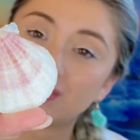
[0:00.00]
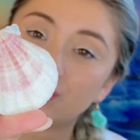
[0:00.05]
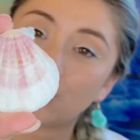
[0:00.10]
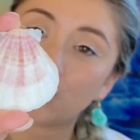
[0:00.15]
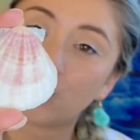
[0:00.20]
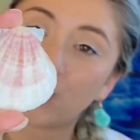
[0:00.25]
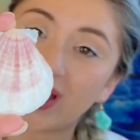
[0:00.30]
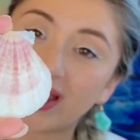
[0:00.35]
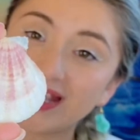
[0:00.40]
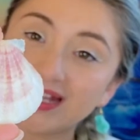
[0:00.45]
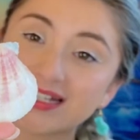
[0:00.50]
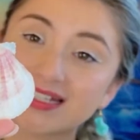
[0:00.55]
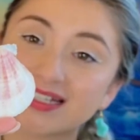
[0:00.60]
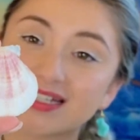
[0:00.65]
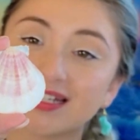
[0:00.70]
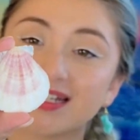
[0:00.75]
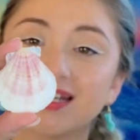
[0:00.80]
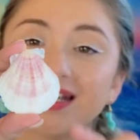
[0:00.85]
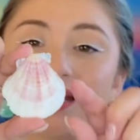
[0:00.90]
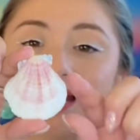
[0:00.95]
white,
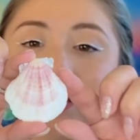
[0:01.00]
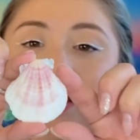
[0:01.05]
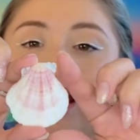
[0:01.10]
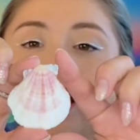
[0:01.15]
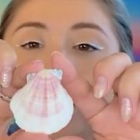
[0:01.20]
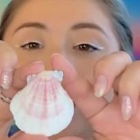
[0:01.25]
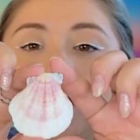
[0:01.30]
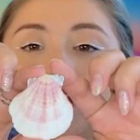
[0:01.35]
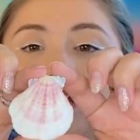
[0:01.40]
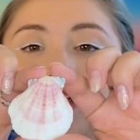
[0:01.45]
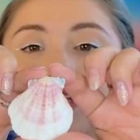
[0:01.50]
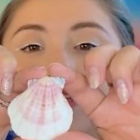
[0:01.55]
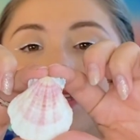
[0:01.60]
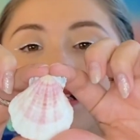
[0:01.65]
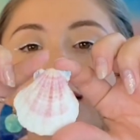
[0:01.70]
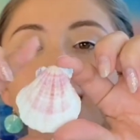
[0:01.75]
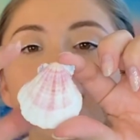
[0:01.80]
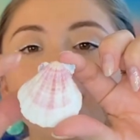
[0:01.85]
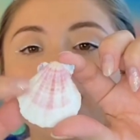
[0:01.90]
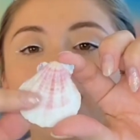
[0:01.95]
and it's a
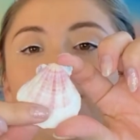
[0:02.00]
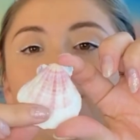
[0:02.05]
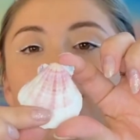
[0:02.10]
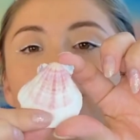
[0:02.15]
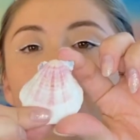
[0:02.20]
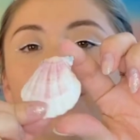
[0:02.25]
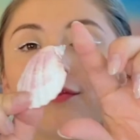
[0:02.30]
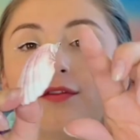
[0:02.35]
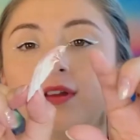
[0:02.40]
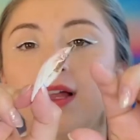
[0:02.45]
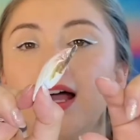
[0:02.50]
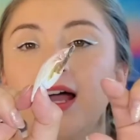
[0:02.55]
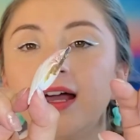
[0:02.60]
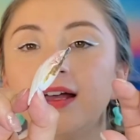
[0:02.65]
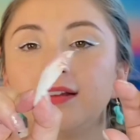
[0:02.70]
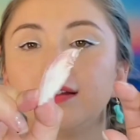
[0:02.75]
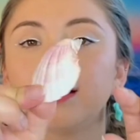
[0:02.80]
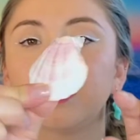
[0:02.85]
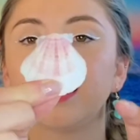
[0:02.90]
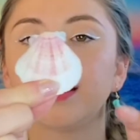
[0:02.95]
little bit flat
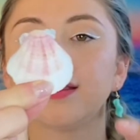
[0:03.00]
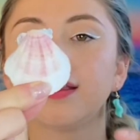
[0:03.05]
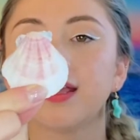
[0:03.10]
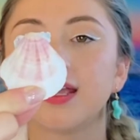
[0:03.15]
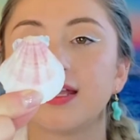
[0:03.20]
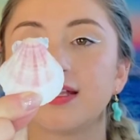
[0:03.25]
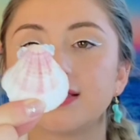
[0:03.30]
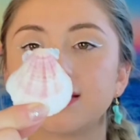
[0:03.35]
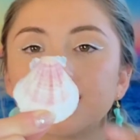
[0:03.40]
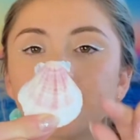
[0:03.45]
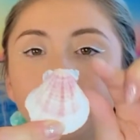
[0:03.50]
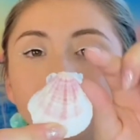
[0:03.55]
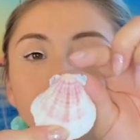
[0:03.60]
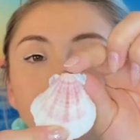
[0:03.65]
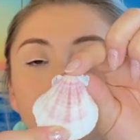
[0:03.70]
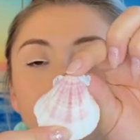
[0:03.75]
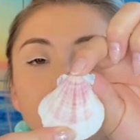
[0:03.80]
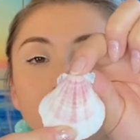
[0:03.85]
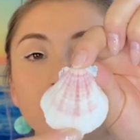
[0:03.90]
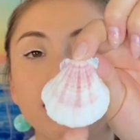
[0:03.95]
like this.
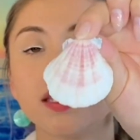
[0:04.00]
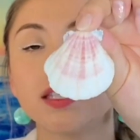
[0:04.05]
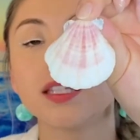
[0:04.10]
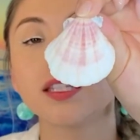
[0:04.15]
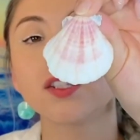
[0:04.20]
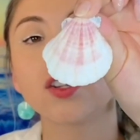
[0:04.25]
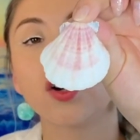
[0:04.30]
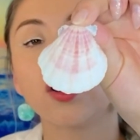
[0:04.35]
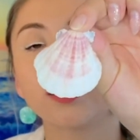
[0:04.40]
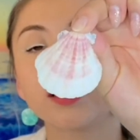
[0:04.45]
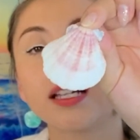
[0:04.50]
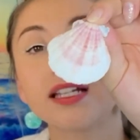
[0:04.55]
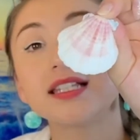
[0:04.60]
This is called a